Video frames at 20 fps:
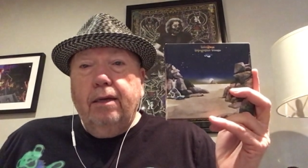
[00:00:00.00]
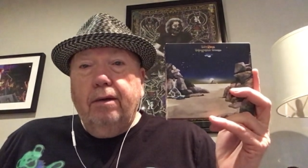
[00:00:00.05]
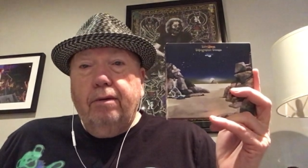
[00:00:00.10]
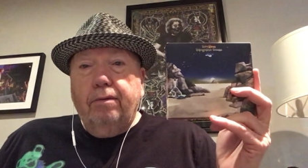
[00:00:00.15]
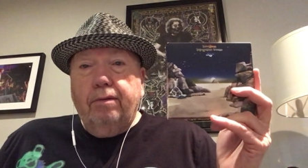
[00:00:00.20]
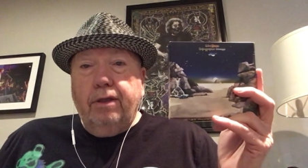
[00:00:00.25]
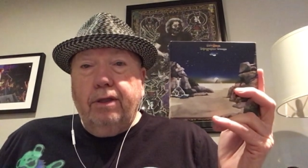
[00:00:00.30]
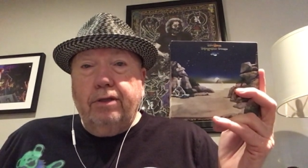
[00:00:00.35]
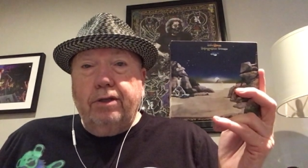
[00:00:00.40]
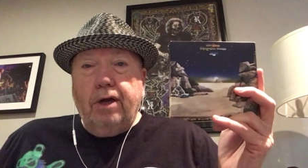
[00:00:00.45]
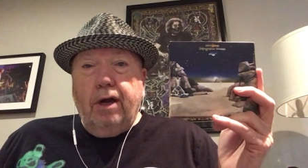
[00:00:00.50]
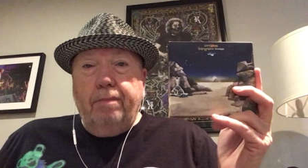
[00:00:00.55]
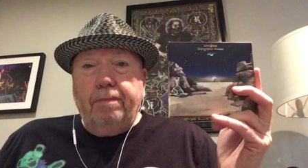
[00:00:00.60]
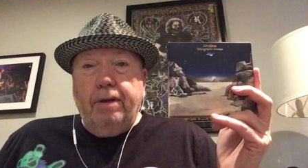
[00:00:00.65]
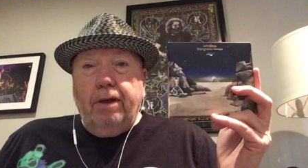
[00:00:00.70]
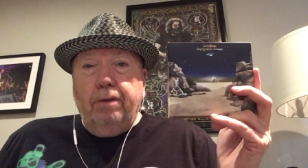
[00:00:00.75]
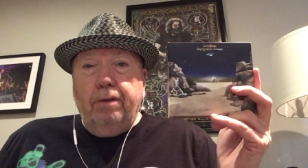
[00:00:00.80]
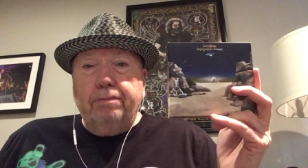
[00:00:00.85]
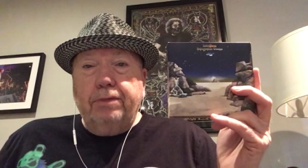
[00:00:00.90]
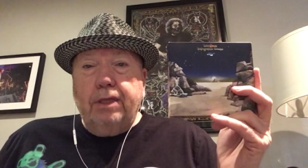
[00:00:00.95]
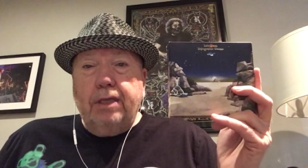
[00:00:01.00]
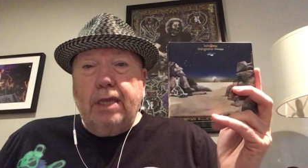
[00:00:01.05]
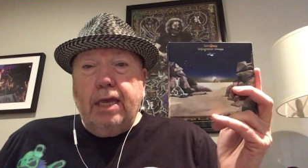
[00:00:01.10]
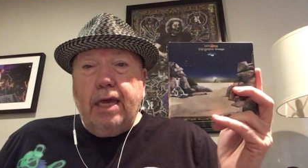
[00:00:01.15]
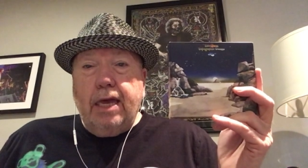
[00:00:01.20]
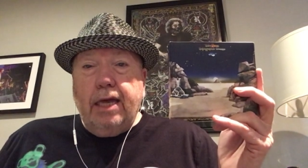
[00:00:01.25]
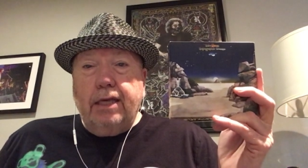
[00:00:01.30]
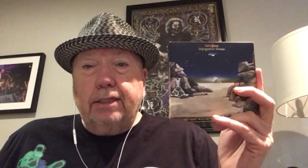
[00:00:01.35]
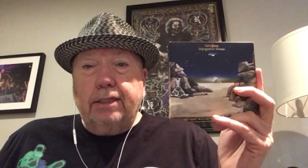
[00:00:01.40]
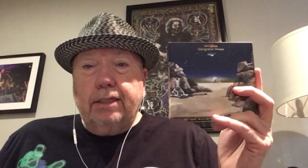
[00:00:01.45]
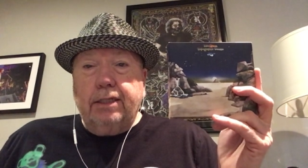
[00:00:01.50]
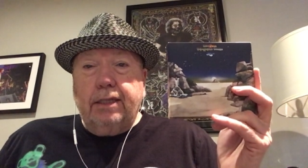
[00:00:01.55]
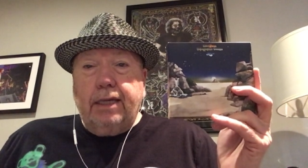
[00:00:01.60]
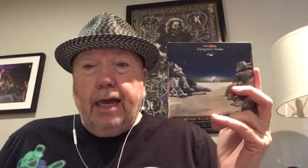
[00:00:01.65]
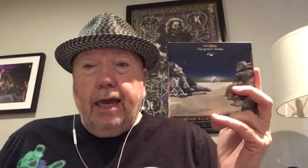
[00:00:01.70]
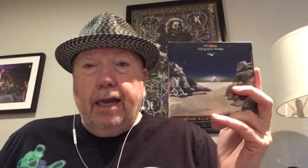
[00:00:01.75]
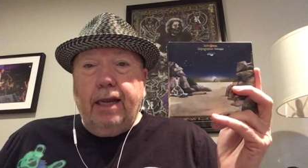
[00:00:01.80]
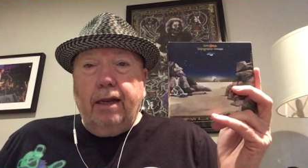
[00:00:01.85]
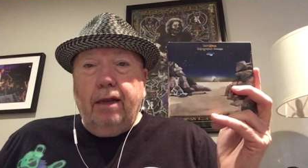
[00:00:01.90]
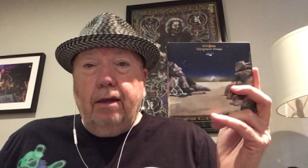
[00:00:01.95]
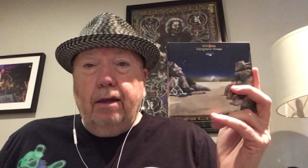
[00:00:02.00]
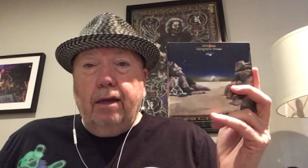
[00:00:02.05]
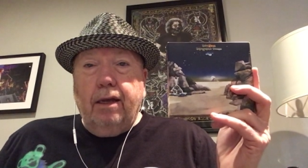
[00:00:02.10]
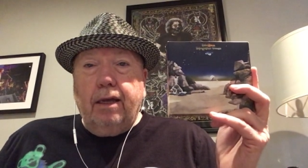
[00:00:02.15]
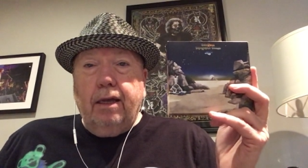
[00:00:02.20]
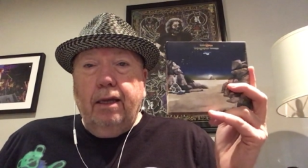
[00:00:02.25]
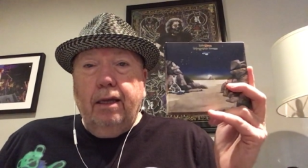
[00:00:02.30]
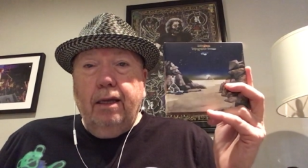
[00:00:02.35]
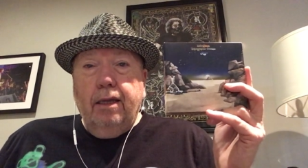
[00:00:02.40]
one of the top albums in the Yes catalog.